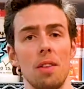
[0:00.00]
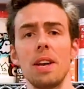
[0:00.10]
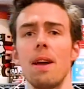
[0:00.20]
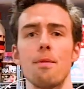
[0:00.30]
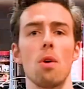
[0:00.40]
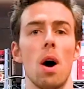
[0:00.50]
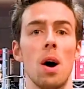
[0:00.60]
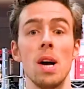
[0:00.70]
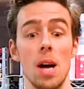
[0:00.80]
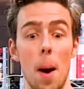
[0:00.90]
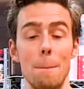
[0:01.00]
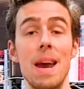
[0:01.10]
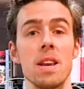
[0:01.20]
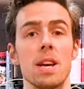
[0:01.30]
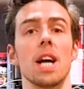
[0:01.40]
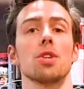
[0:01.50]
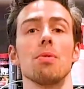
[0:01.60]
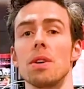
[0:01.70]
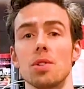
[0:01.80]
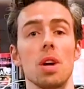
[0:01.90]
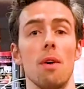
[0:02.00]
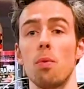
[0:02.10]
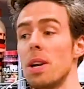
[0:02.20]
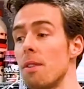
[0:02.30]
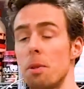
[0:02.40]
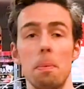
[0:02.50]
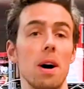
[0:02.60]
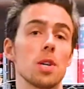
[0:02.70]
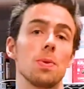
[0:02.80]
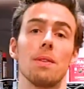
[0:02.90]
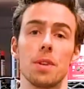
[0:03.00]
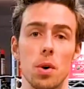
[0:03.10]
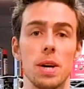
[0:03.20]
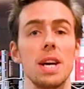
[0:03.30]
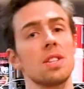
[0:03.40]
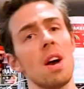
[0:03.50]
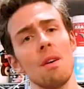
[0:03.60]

they never are our main category of stuff. We love the bars, we love the cookies.